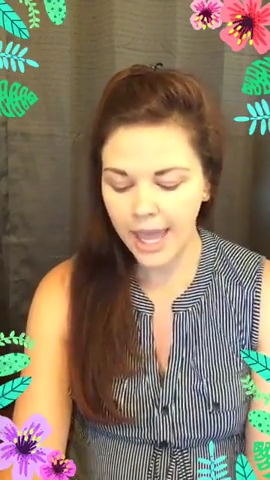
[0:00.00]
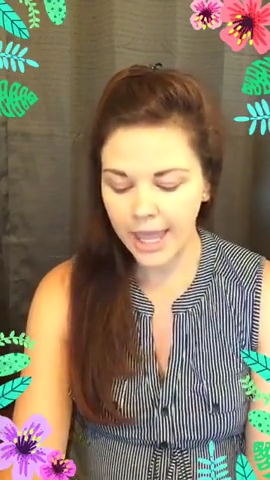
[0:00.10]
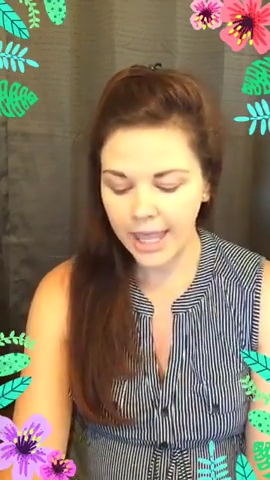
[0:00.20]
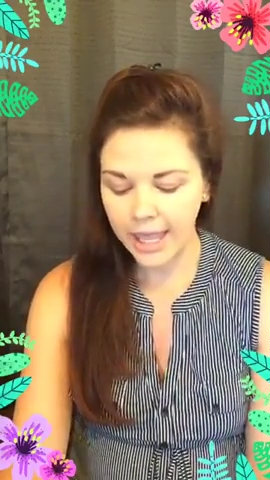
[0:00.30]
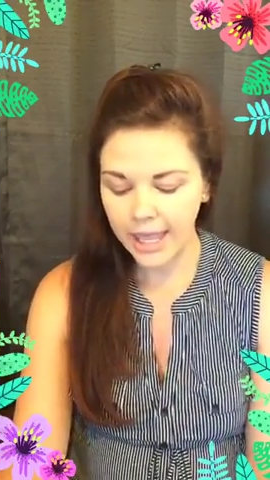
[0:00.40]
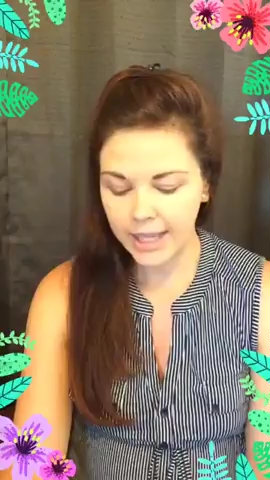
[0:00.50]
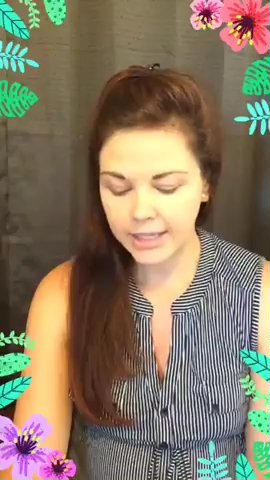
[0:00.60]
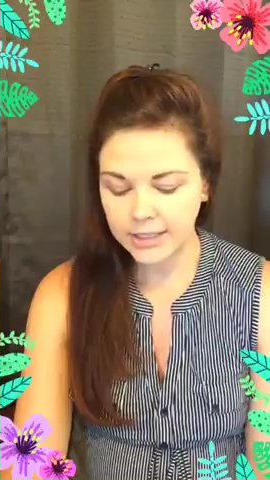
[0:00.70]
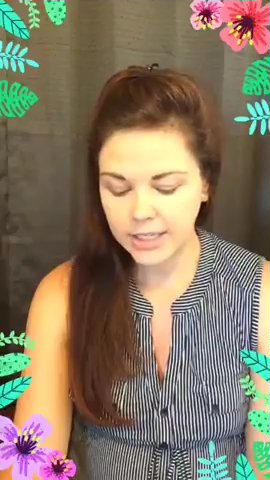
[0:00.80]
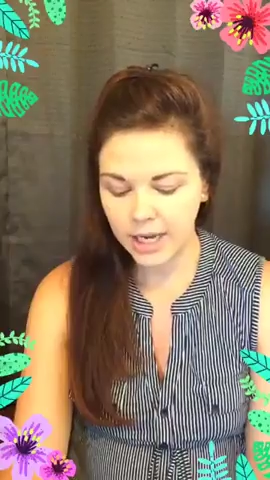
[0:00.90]

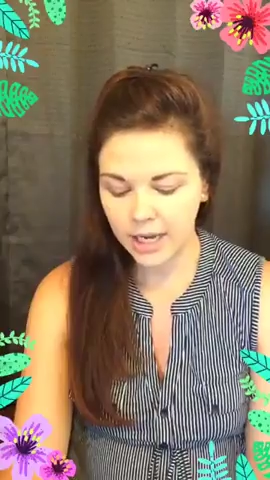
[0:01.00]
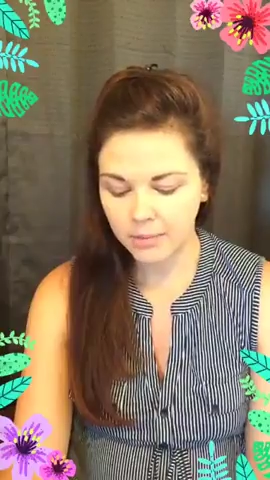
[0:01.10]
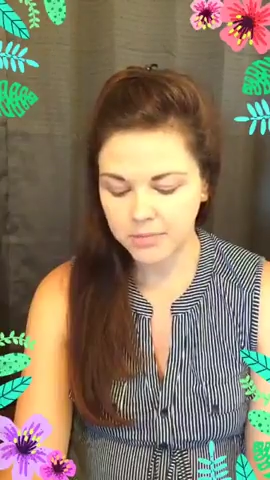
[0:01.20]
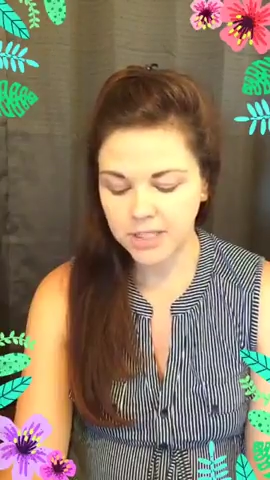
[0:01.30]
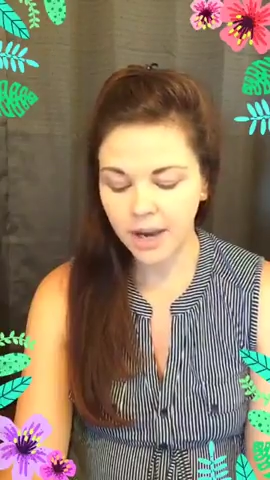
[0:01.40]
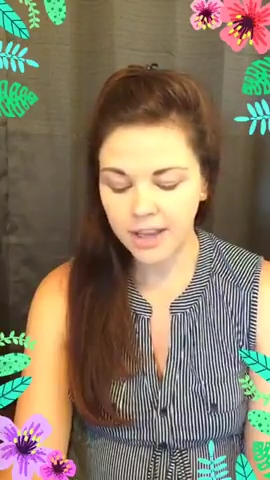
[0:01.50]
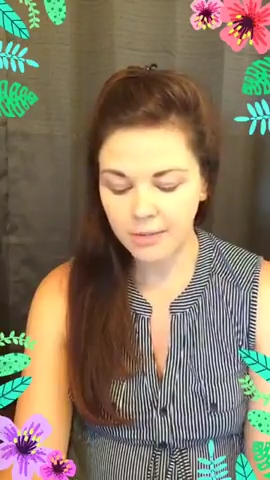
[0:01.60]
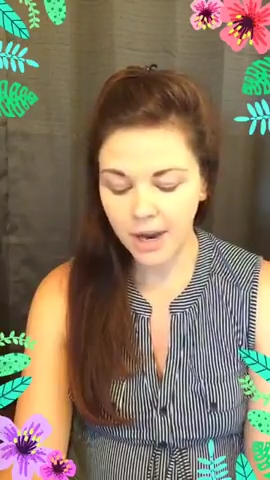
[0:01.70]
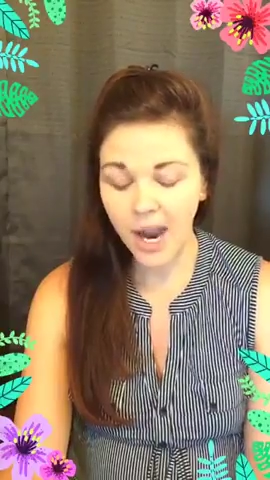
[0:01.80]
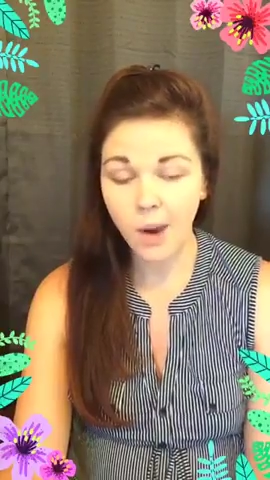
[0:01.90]
And talking
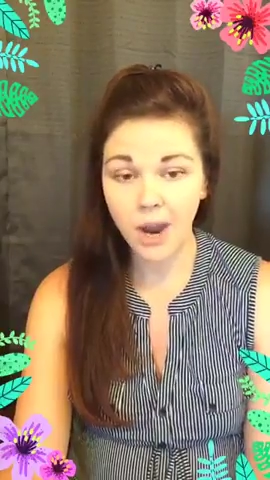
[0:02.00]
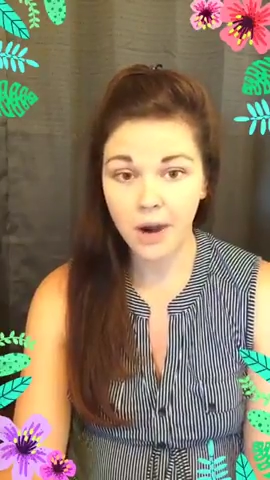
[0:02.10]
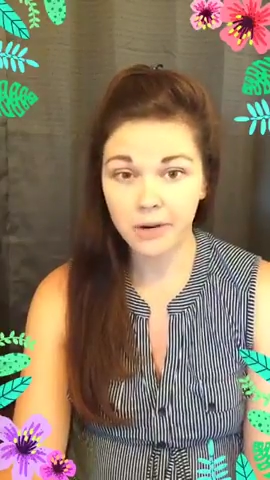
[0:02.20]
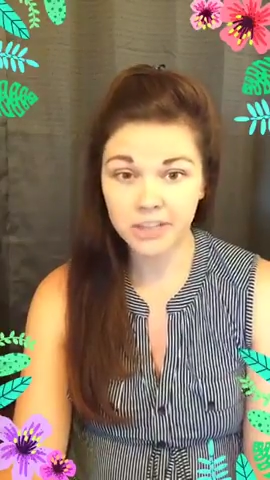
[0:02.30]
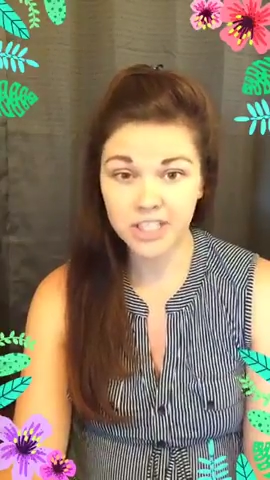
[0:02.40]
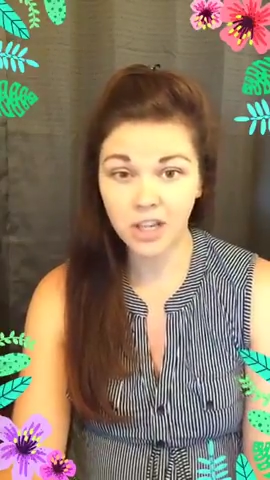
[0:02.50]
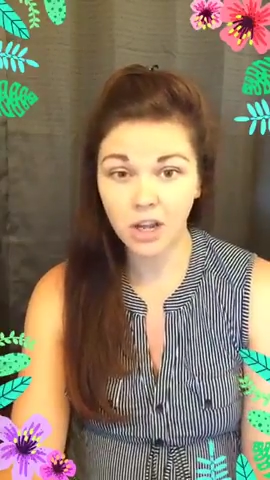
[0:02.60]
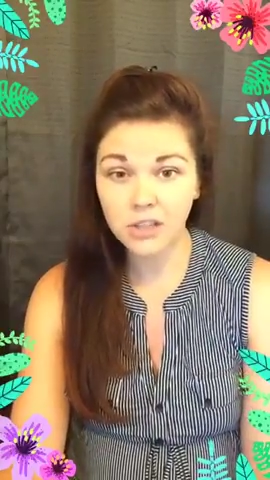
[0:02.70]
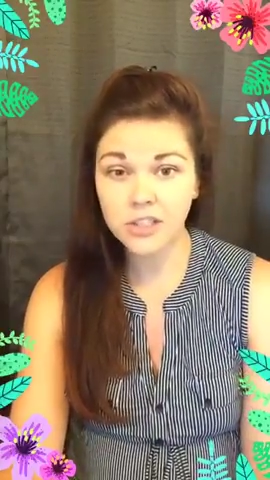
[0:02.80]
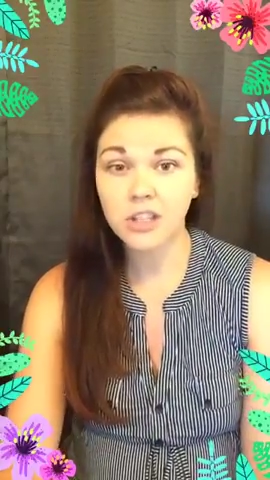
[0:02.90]
about how our
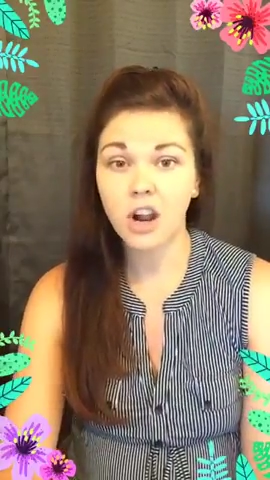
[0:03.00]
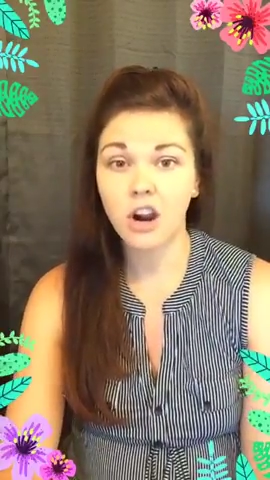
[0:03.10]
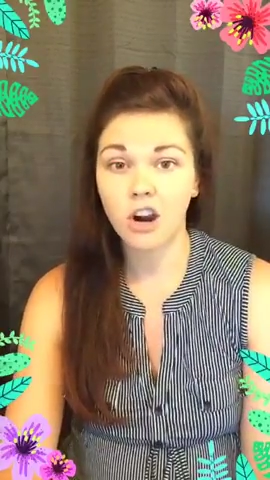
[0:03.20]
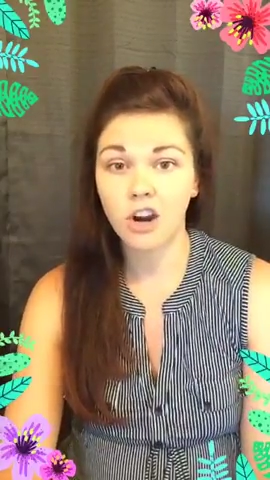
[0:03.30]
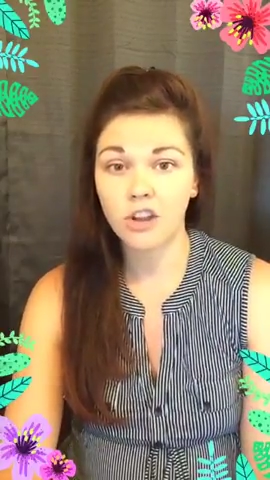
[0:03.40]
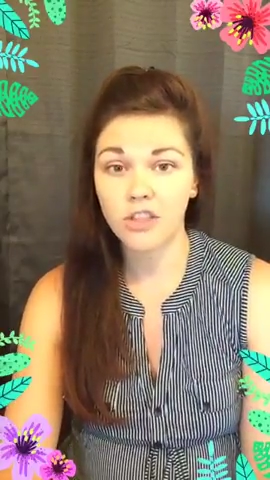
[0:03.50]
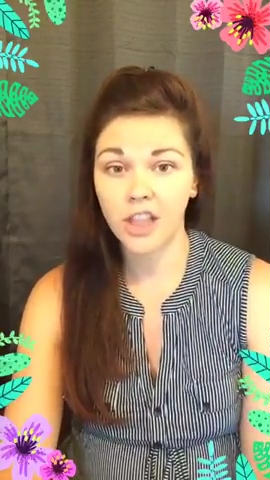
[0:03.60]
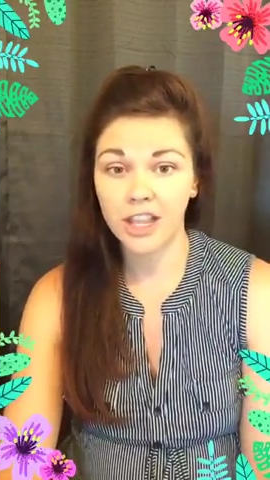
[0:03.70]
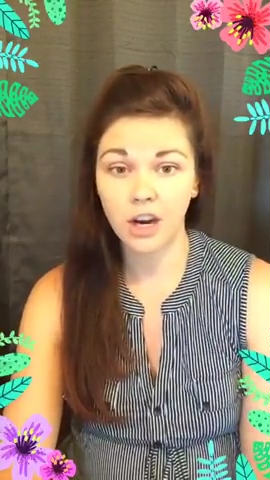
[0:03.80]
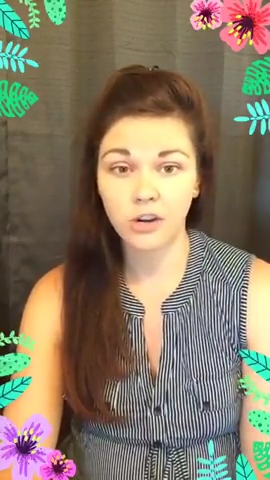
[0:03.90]
results are
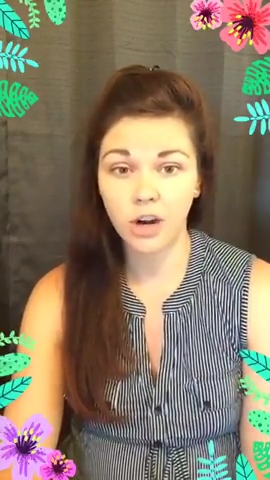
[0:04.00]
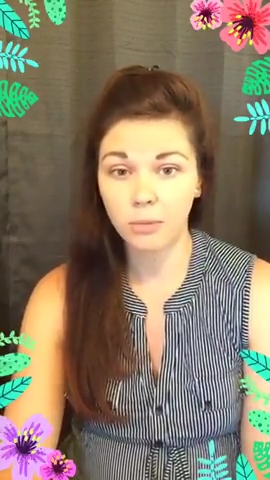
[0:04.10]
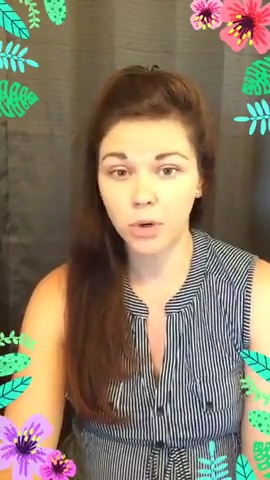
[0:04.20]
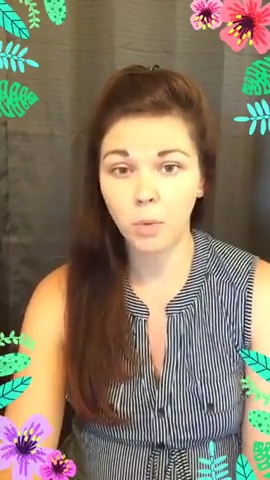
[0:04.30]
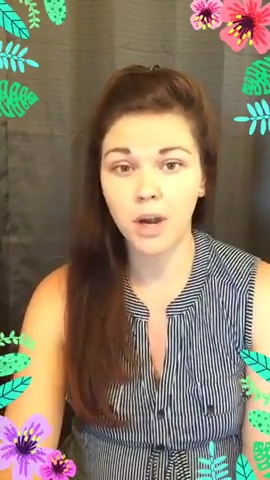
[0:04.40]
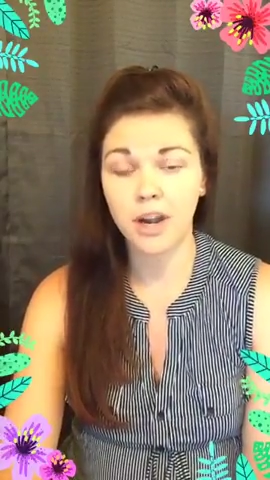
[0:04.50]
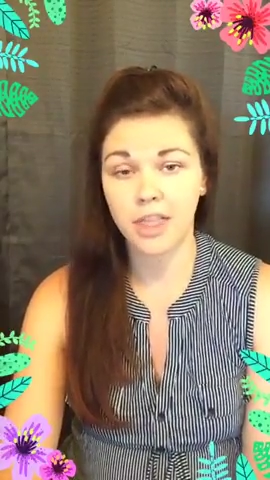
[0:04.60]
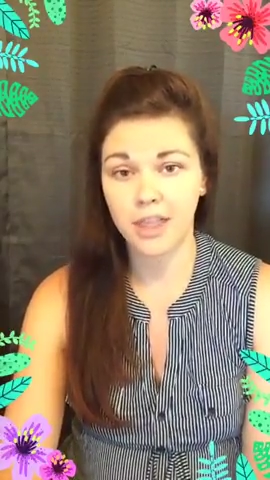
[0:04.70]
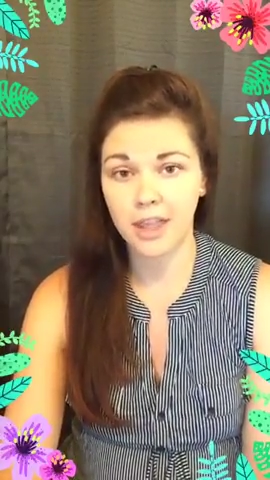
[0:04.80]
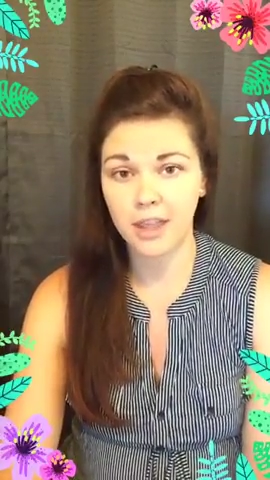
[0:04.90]
like our number one
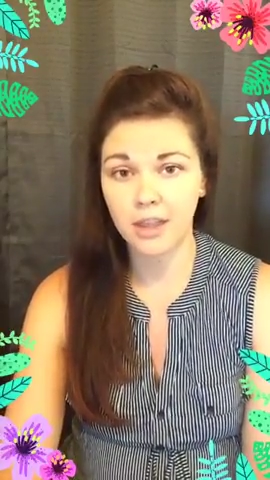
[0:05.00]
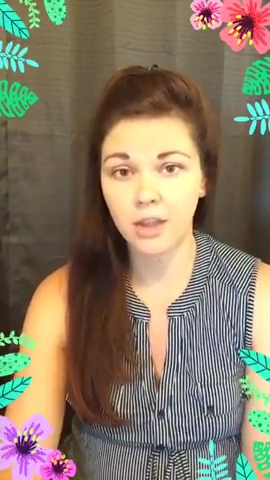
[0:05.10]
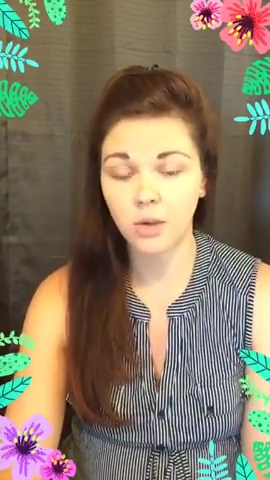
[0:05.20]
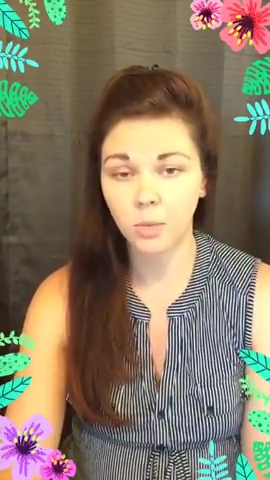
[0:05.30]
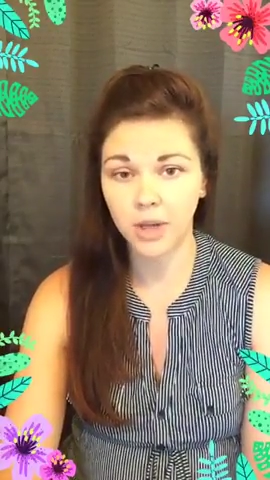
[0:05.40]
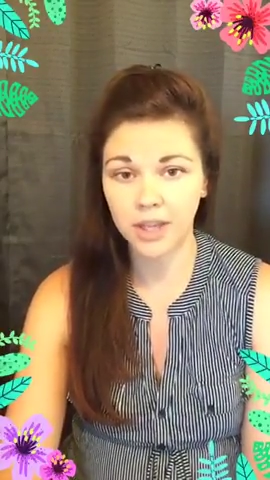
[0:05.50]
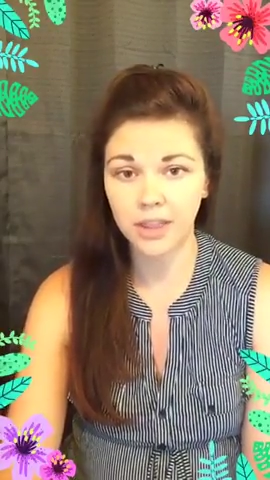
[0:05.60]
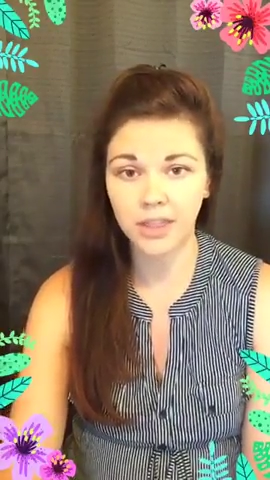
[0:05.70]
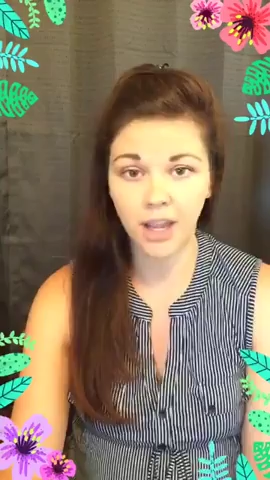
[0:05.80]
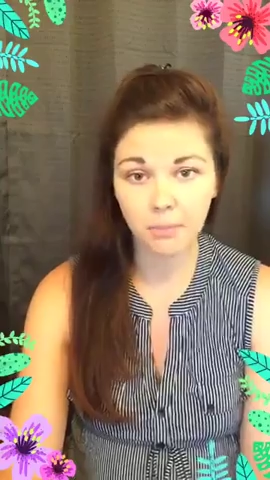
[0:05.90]
thing with
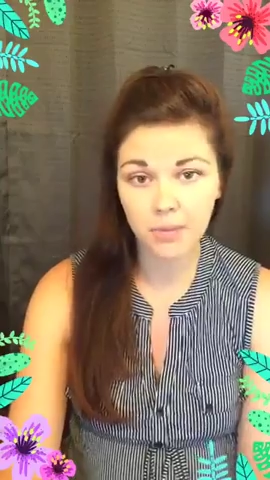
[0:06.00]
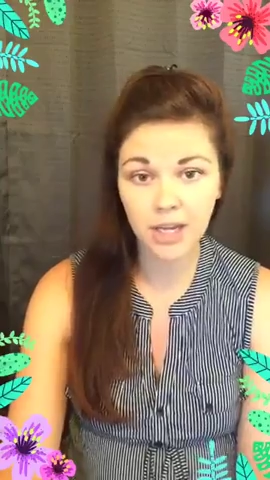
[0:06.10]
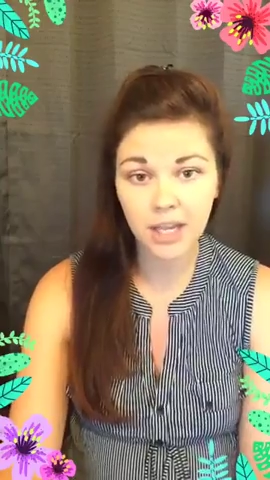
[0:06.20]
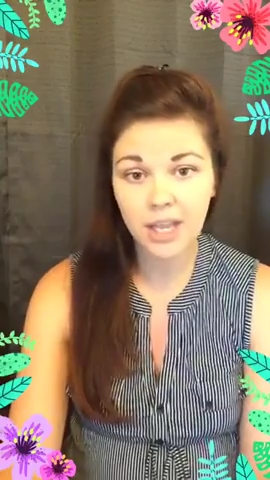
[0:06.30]
the company.